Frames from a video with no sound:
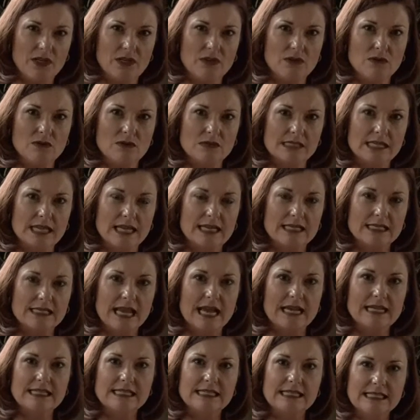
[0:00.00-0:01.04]
use is
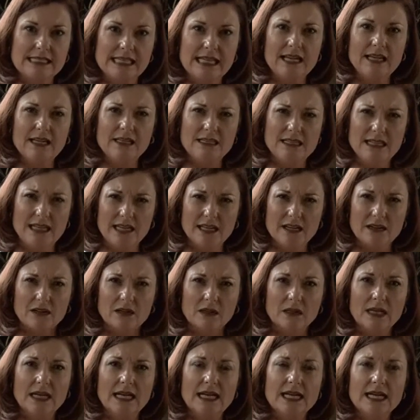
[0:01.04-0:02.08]
I see
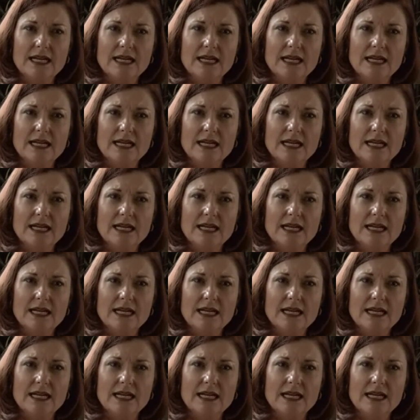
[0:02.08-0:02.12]
Neil